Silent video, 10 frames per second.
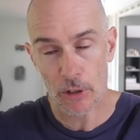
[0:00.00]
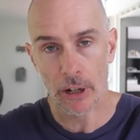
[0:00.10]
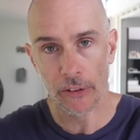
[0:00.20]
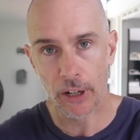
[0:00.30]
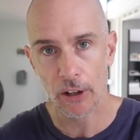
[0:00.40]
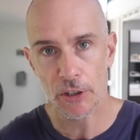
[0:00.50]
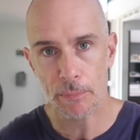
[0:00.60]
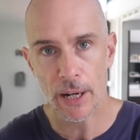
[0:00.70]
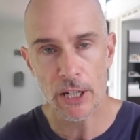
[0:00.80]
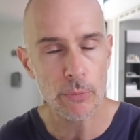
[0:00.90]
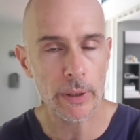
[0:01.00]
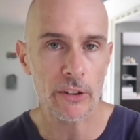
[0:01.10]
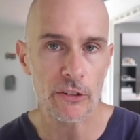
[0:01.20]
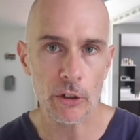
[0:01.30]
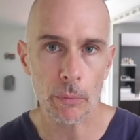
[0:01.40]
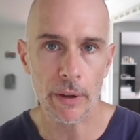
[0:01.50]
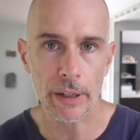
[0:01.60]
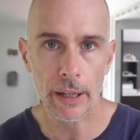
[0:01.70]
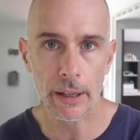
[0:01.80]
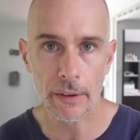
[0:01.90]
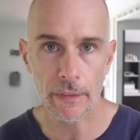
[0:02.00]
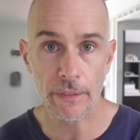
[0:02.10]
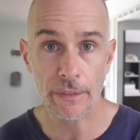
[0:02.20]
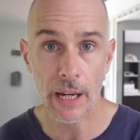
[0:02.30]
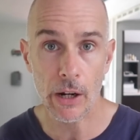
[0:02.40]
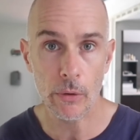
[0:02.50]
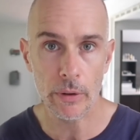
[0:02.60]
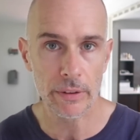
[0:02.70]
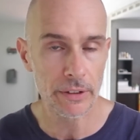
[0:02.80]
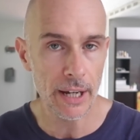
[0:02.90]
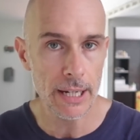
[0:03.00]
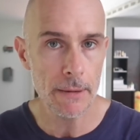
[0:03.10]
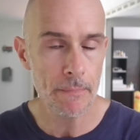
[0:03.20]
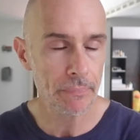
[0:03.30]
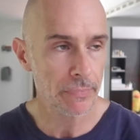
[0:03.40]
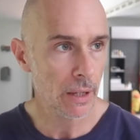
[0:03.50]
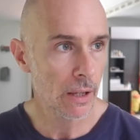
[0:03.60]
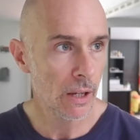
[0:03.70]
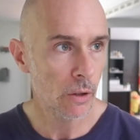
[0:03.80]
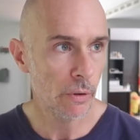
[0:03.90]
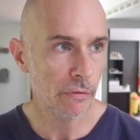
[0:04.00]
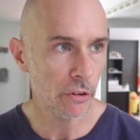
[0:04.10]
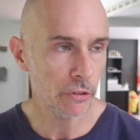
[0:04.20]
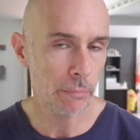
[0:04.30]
creates a nice space. We can sit up there now in the day. We've got